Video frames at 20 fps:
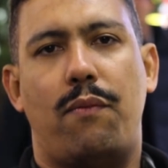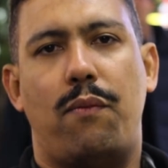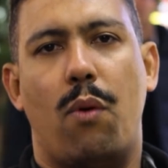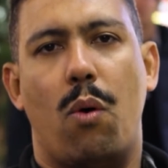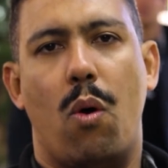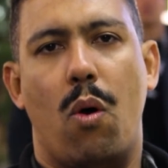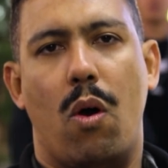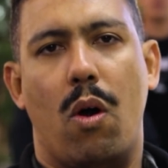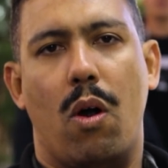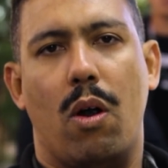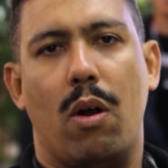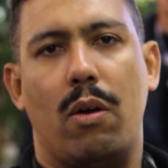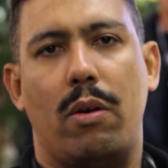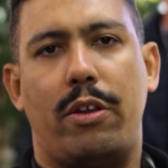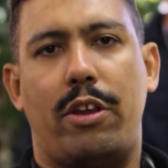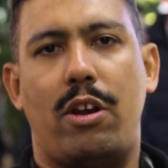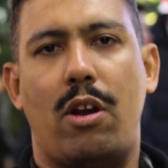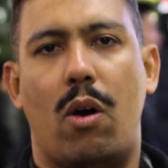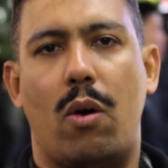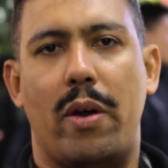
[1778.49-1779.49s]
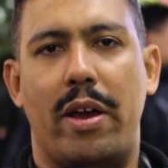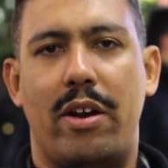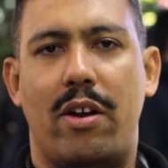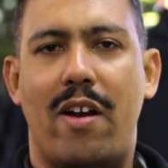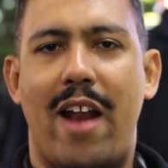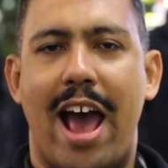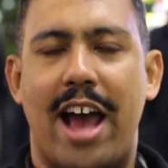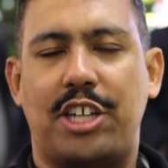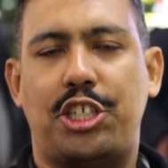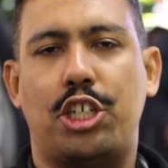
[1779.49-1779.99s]
for, you know,
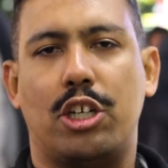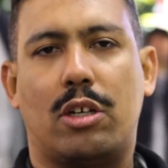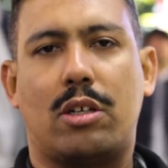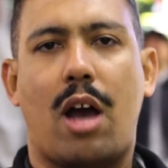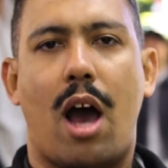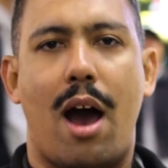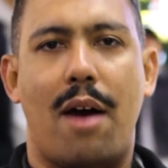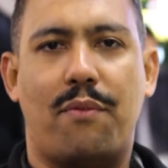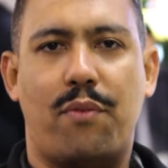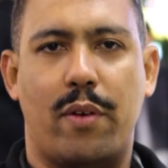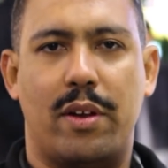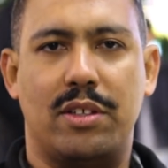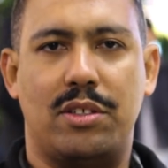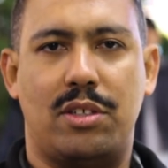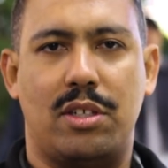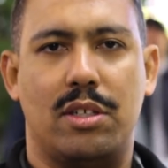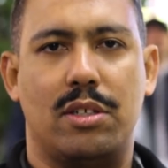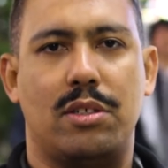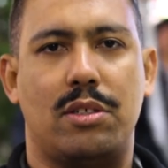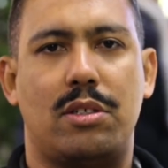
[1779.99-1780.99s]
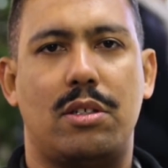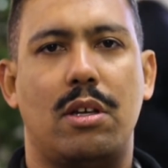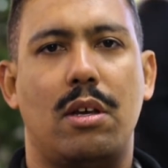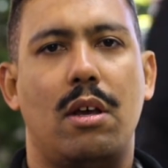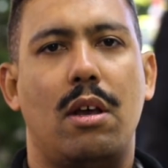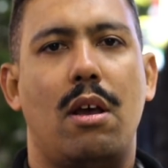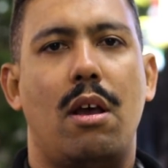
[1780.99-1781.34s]
international conferences,